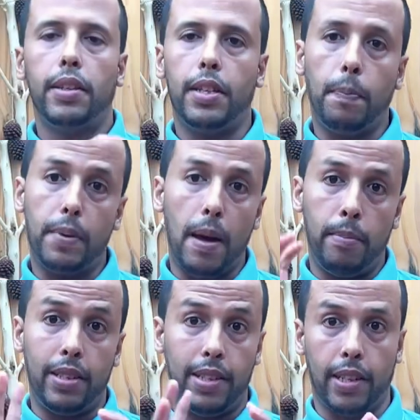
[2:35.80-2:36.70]
Tip
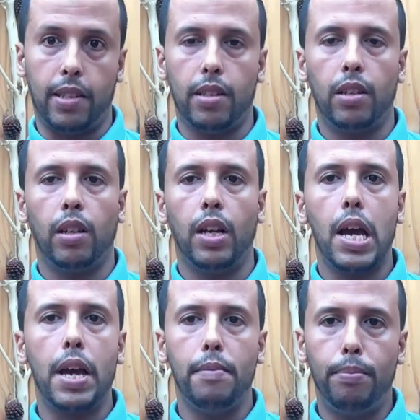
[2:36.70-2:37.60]
number 6,
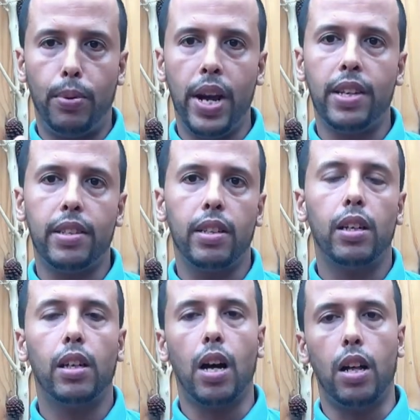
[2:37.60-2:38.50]
embrace
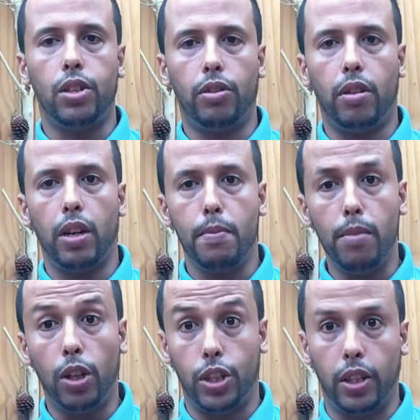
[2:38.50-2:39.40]
cultural
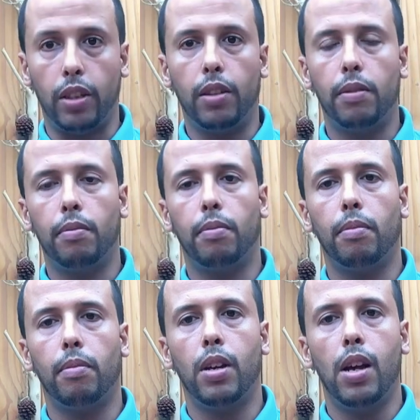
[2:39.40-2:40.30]
immersion.
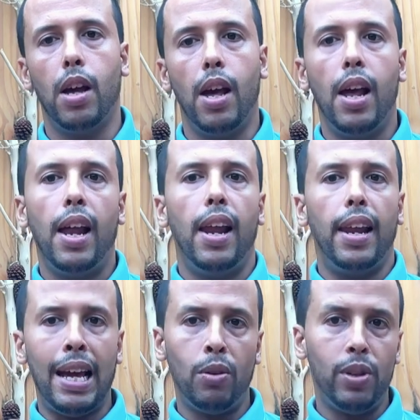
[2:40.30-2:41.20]

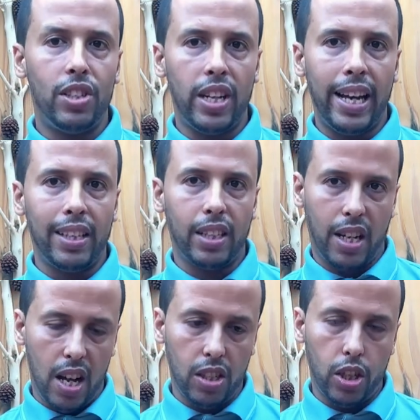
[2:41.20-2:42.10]
Language and
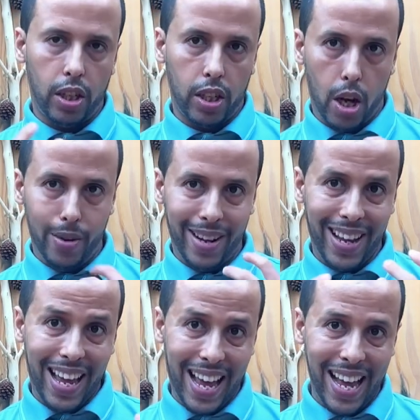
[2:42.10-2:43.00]
culture go
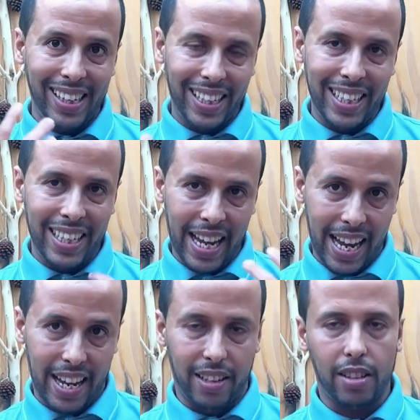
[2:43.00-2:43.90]
hand in
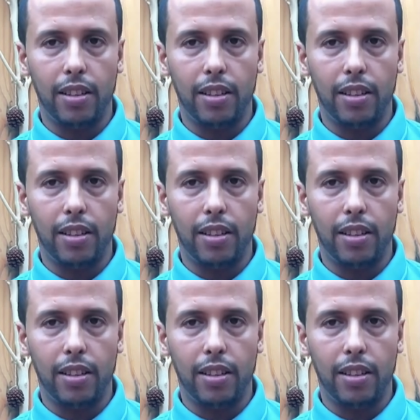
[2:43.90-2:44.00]
hand.